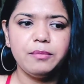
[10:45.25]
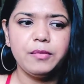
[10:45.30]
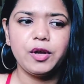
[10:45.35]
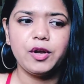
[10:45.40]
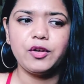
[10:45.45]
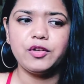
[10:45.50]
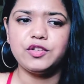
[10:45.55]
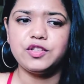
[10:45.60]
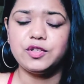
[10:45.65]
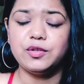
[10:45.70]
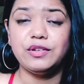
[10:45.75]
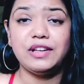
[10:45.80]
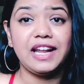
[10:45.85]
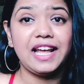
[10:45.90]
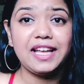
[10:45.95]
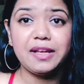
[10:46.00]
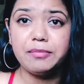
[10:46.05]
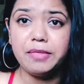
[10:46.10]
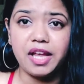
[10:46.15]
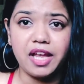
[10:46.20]
because you
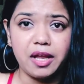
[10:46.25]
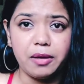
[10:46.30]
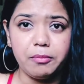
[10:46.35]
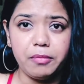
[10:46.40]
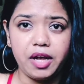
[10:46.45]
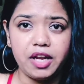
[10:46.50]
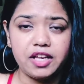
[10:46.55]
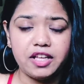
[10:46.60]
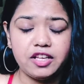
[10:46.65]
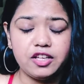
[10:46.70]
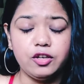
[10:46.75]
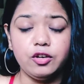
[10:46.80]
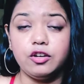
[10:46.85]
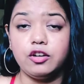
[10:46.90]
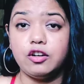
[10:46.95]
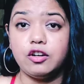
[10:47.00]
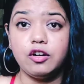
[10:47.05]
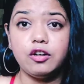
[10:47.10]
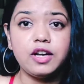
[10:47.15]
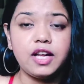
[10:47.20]
like making money and
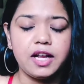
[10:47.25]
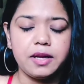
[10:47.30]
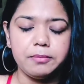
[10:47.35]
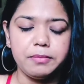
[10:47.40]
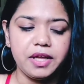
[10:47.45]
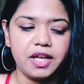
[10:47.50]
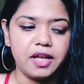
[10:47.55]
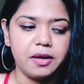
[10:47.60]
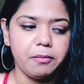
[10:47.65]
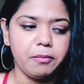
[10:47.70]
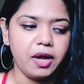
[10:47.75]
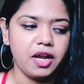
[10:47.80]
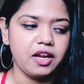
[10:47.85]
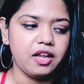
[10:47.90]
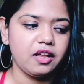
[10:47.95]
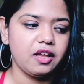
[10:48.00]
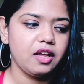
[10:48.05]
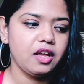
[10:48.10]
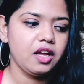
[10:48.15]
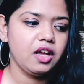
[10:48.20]
you're good at making
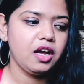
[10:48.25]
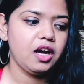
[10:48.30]
money.